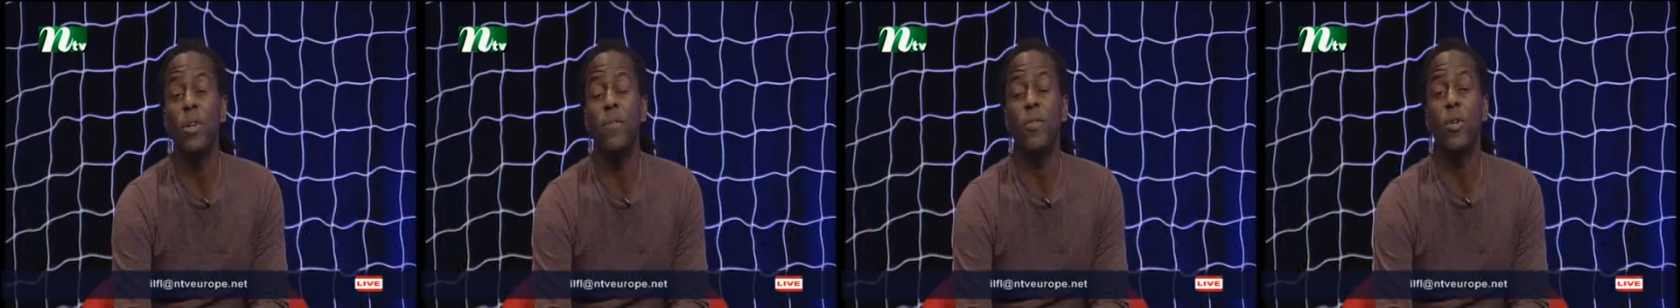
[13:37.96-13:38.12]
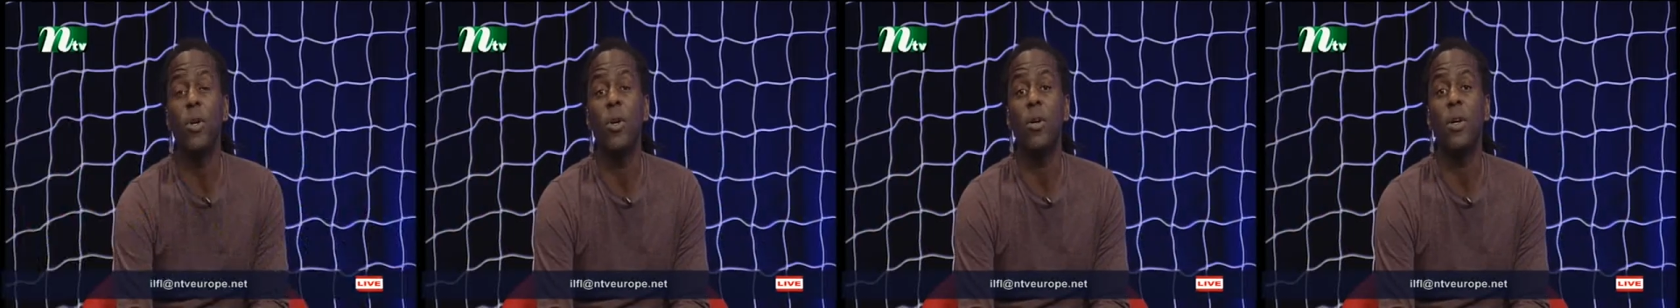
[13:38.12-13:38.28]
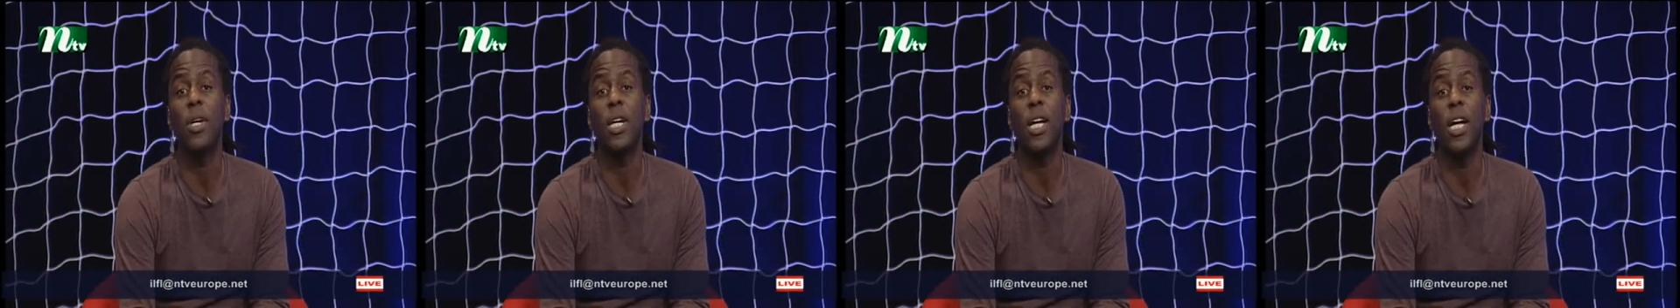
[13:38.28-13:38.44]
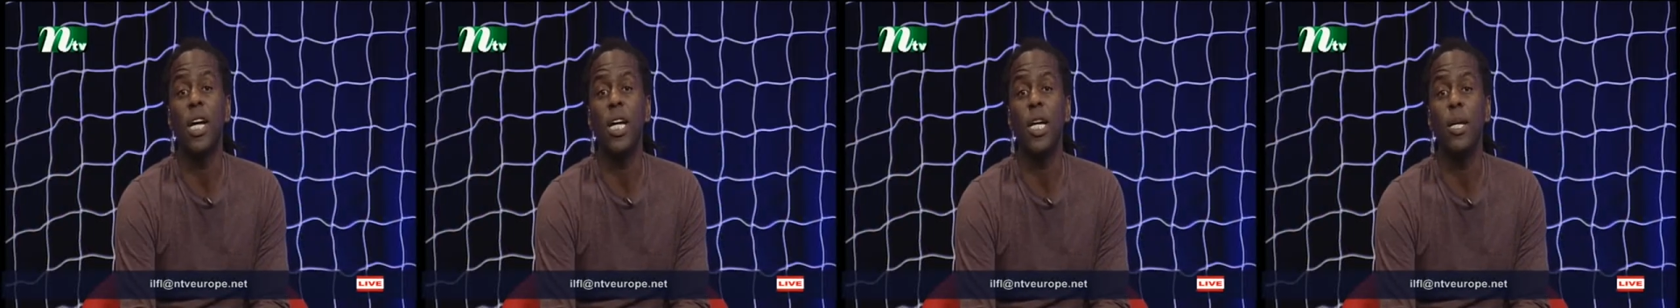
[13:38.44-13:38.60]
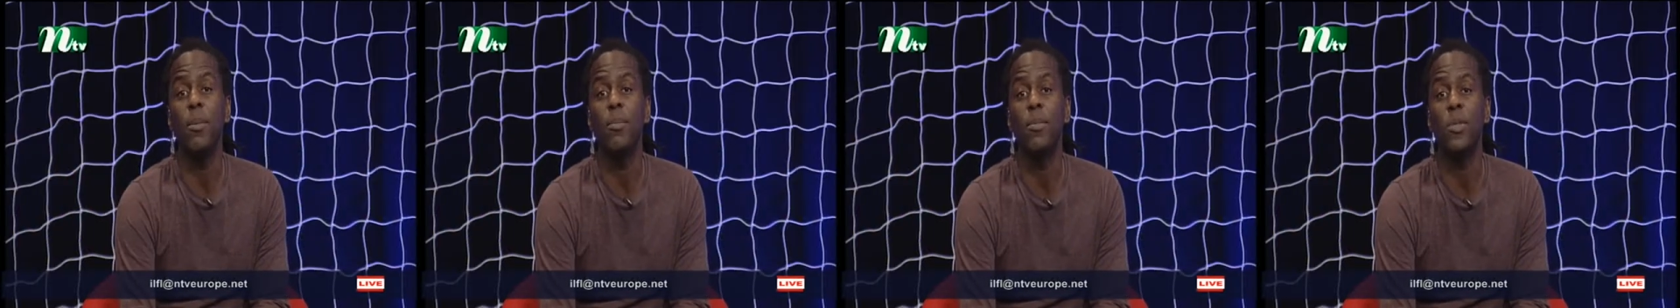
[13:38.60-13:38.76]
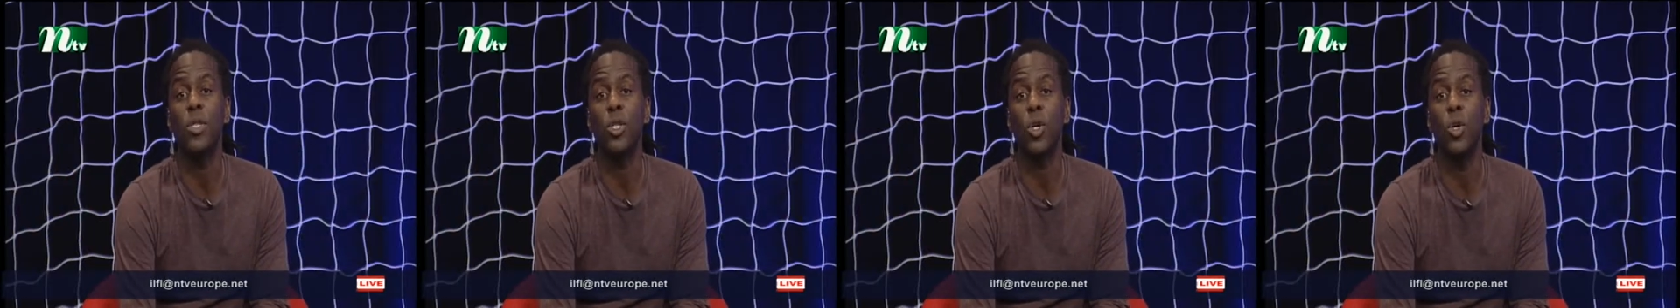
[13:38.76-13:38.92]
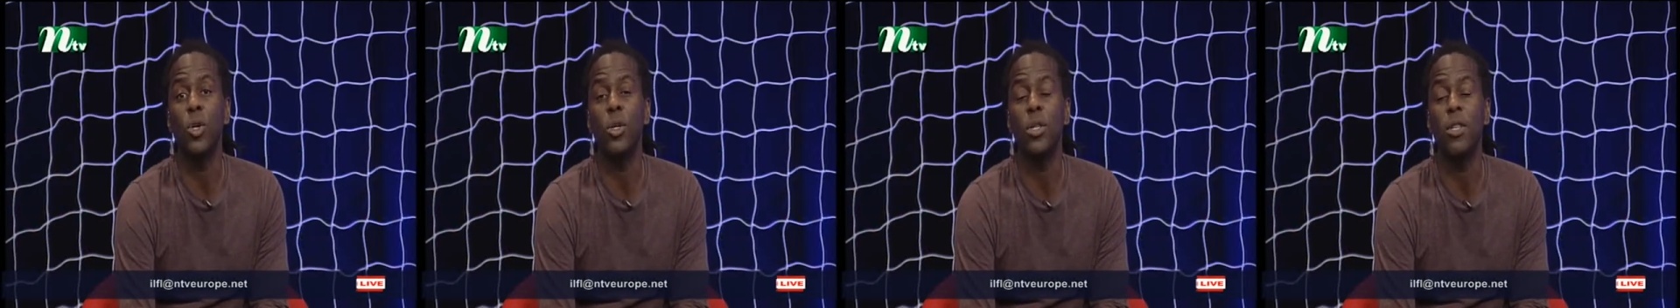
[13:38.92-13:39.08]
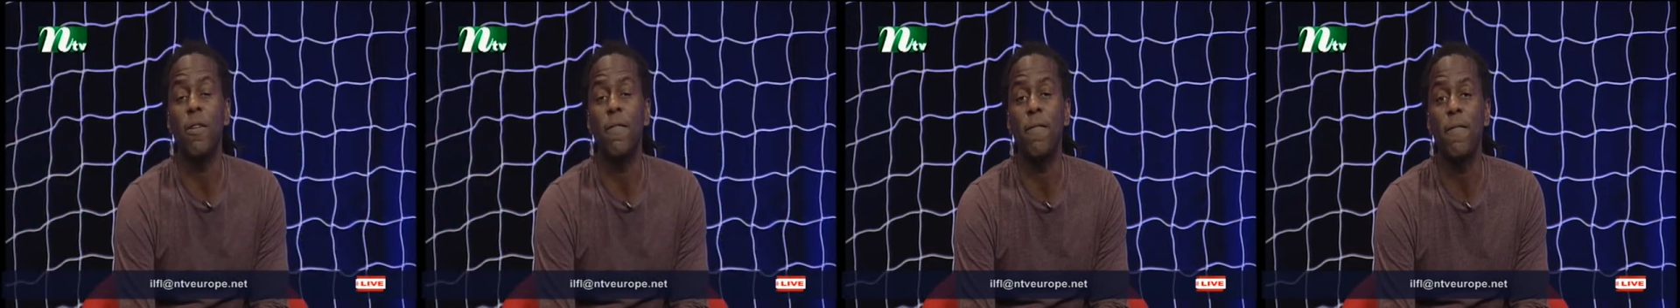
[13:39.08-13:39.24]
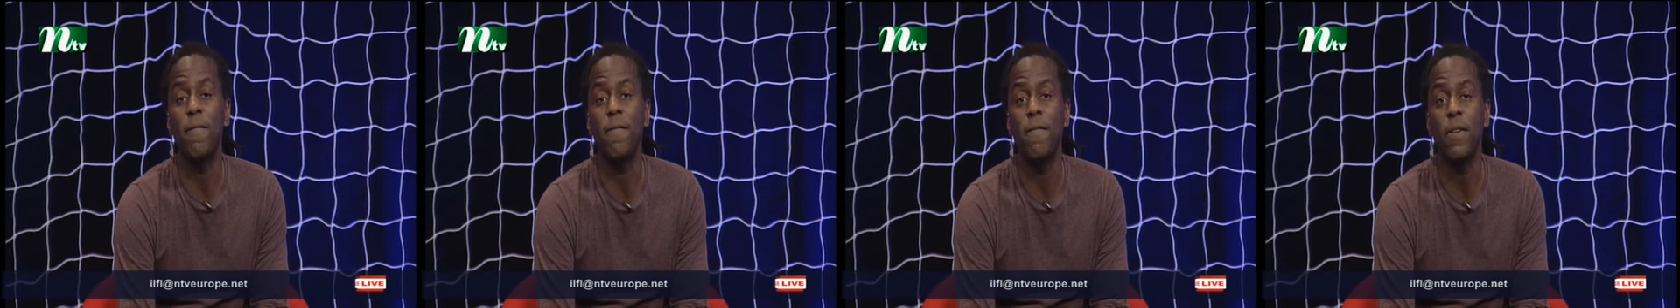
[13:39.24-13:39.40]
got games on
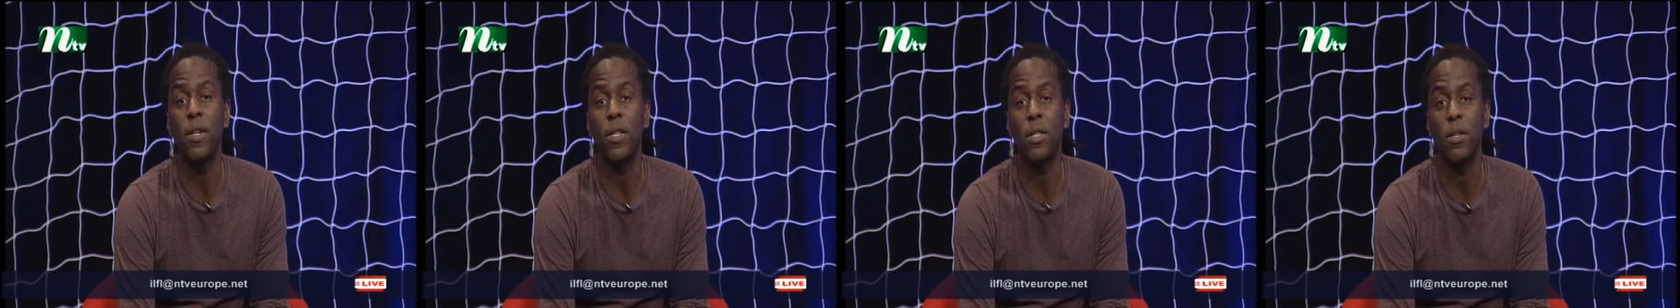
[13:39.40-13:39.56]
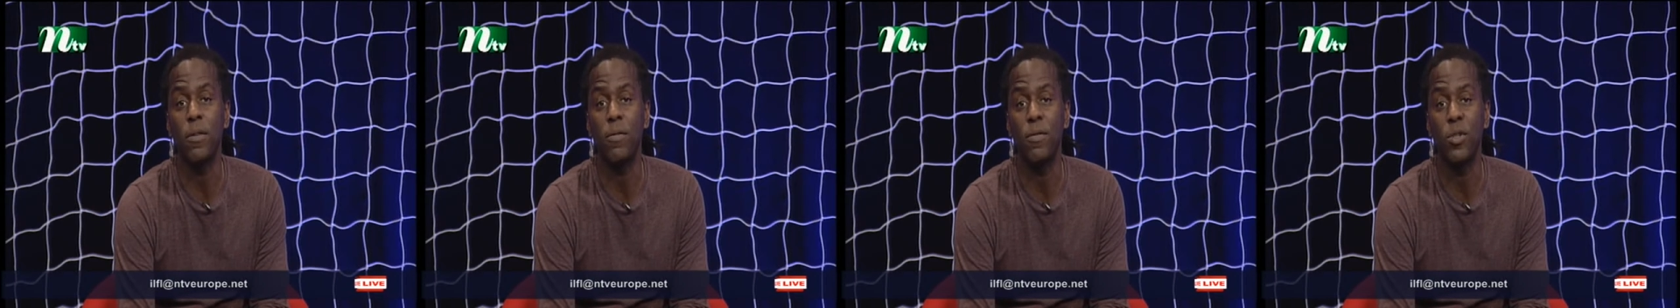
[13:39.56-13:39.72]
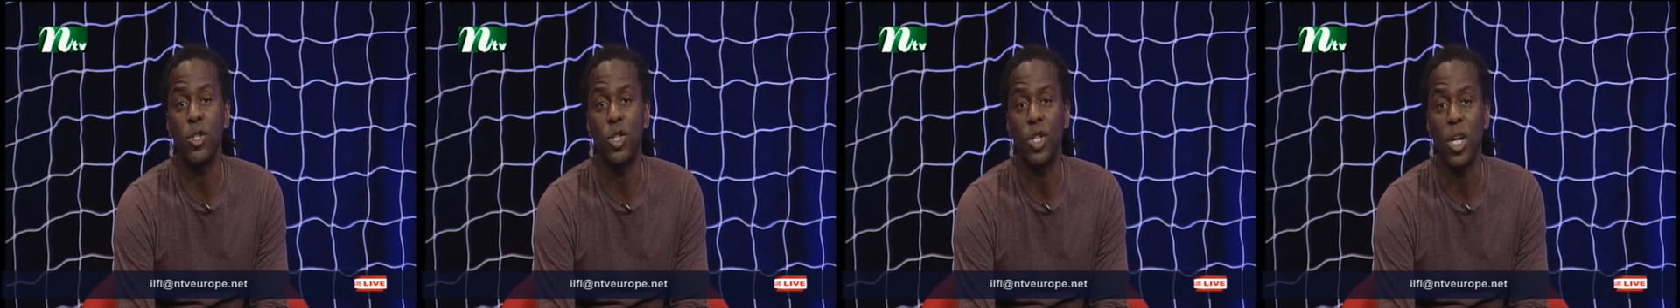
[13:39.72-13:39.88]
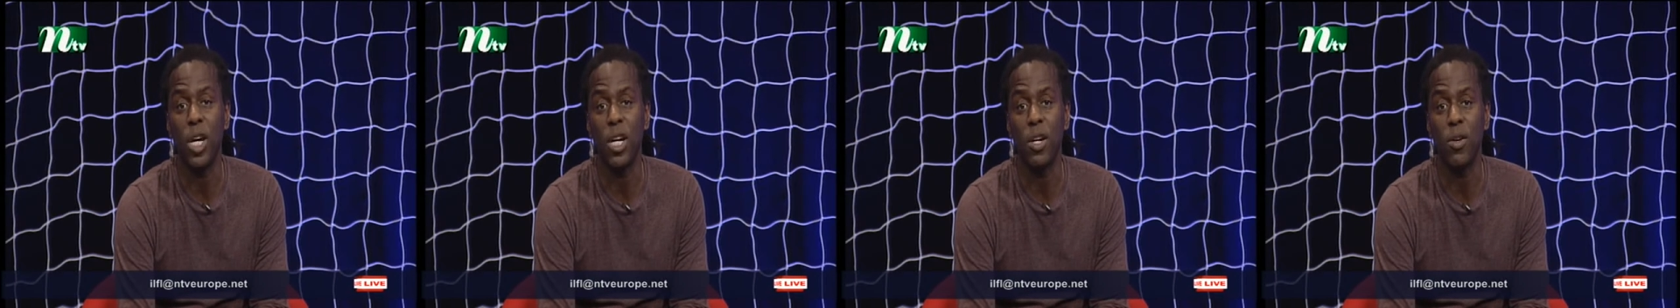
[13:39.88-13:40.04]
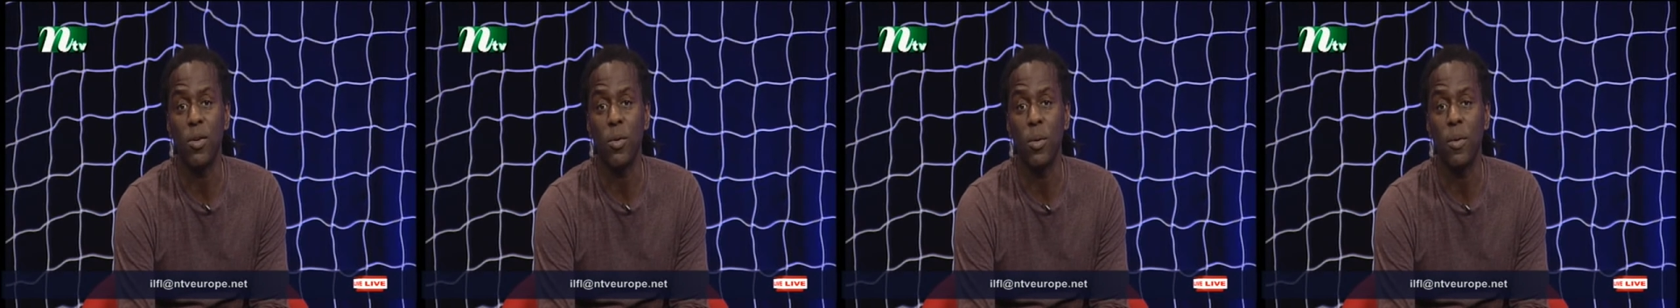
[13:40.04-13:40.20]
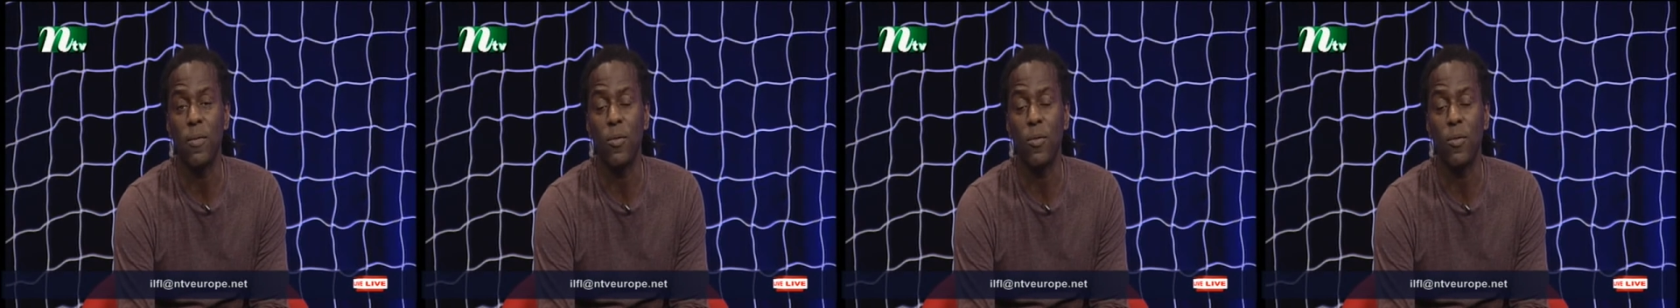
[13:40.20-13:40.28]
the 5th of January.